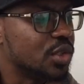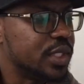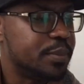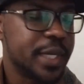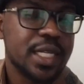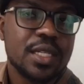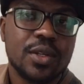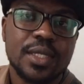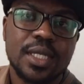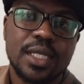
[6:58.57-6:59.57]
So
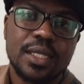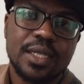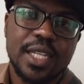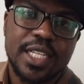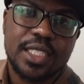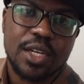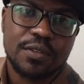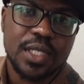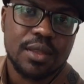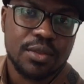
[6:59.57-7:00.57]
depending on the nature
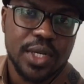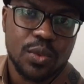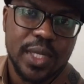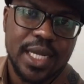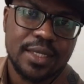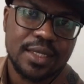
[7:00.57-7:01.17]
of the 3, whether